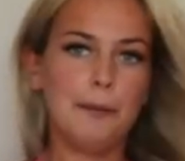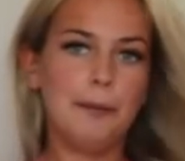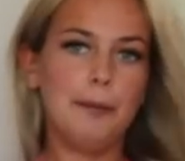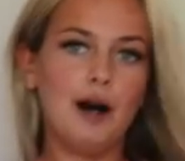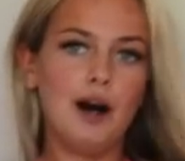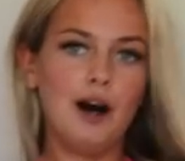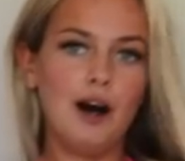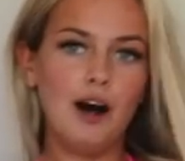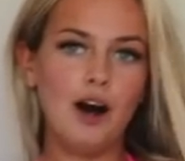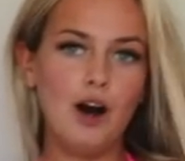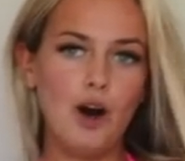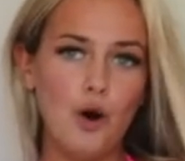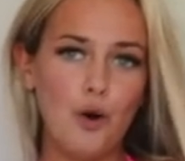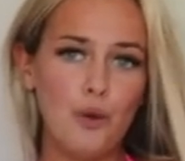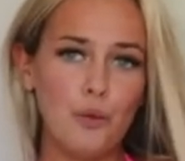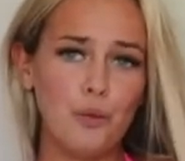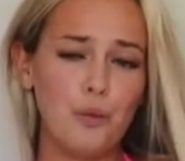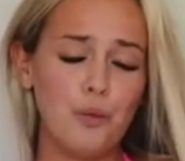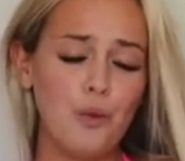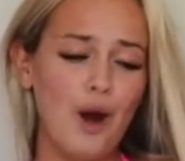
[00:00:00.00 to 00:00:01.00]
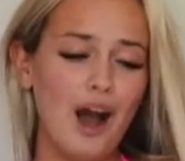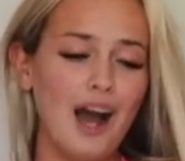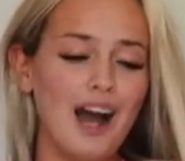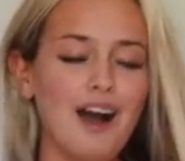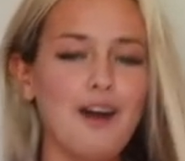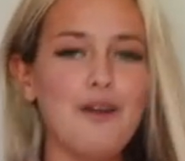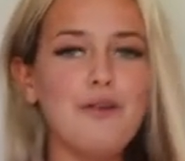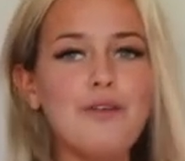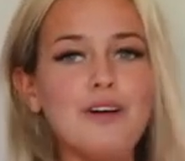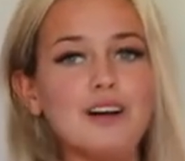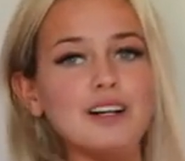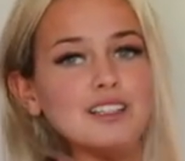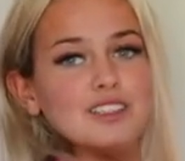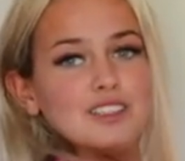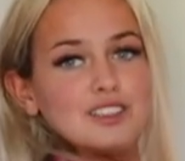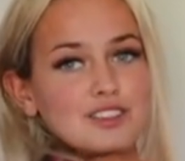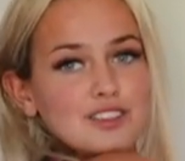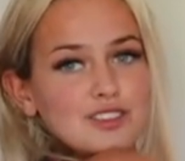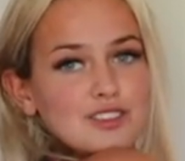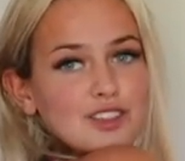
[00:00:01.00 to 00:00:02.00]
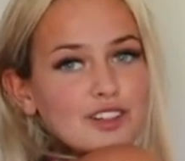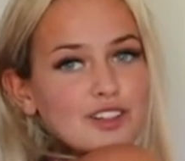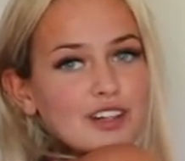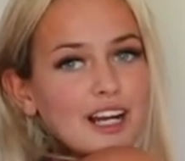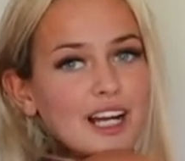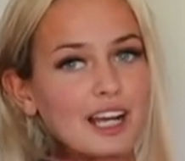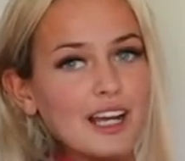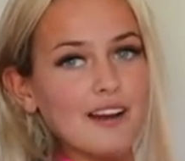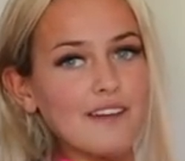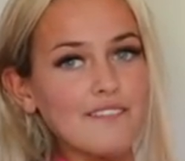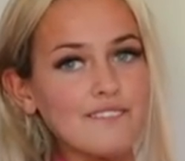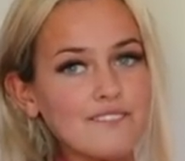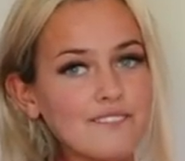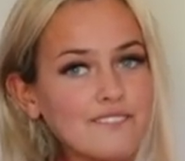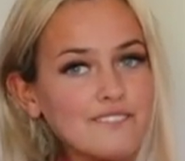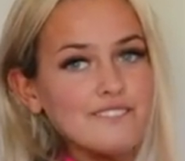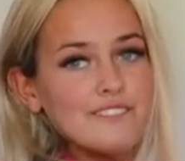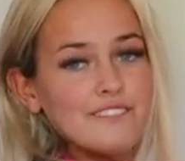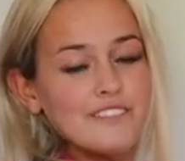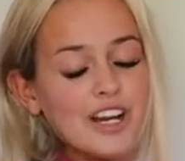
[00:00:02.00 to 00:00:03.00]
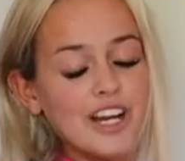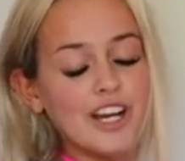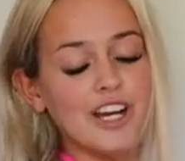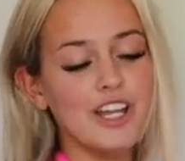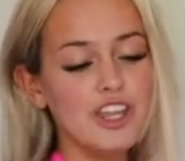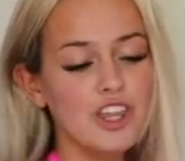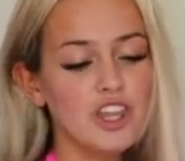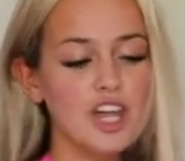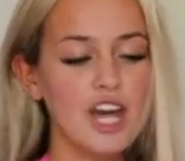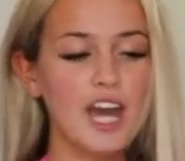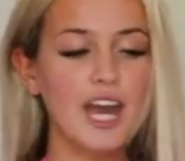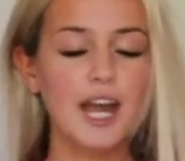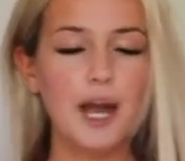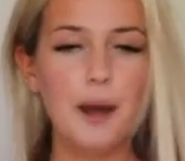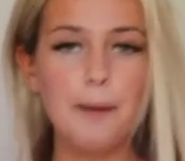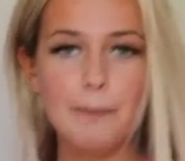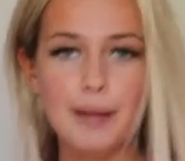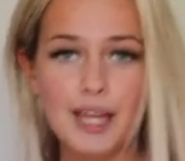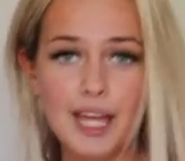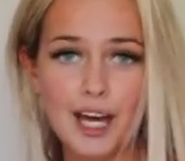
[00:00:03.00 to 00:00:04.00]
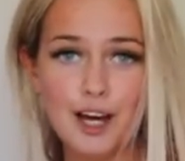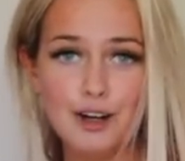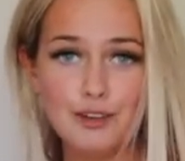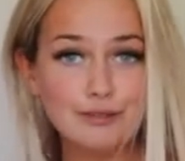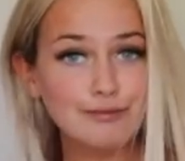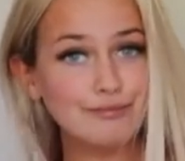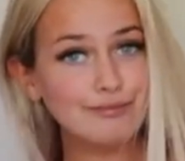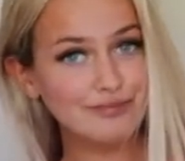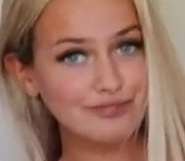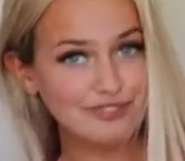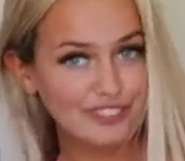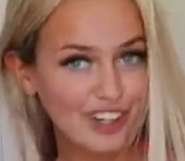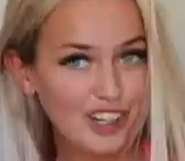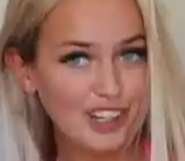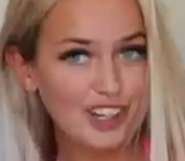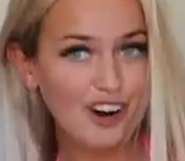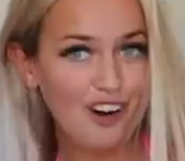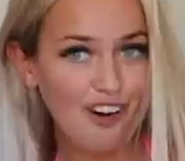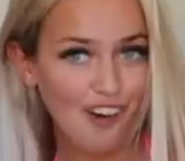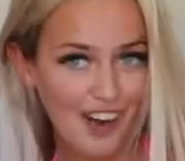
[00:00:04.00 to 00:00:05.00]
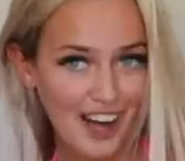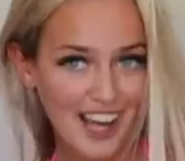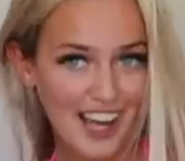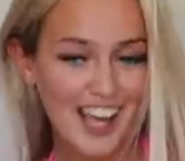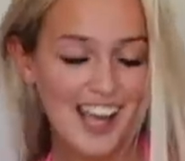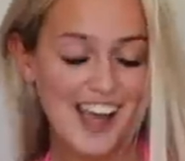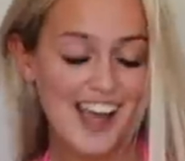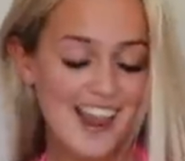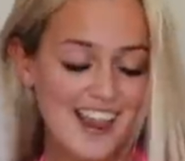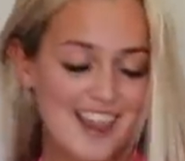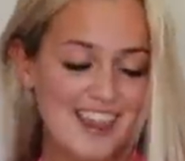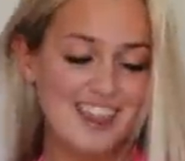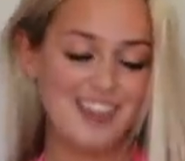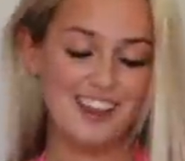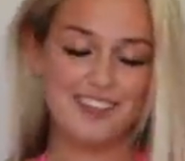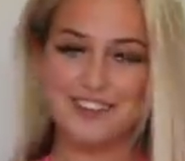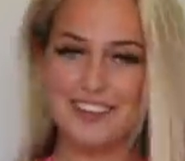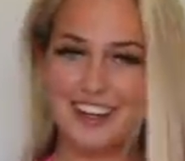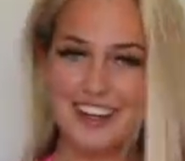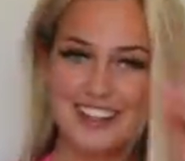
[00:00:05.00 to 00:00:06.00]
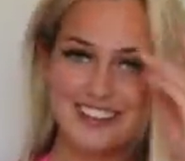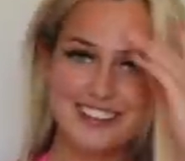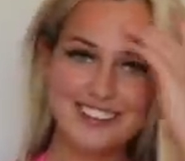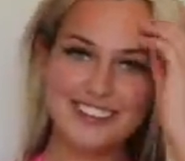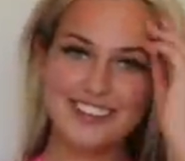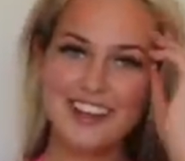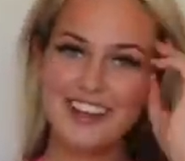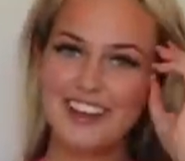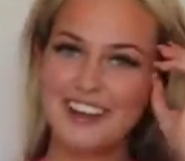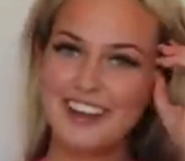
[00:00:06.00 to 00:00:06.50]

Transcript: But, wow, sorry. Check me out. I love it.